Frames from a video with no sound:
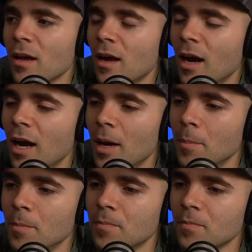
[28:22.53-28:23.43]

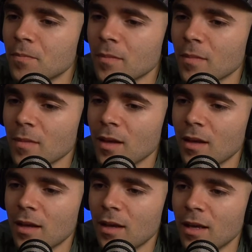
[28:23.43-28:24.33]
And
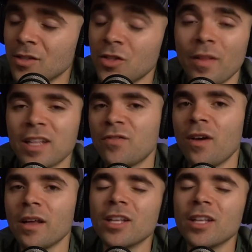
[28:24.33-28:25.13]
so that's fine.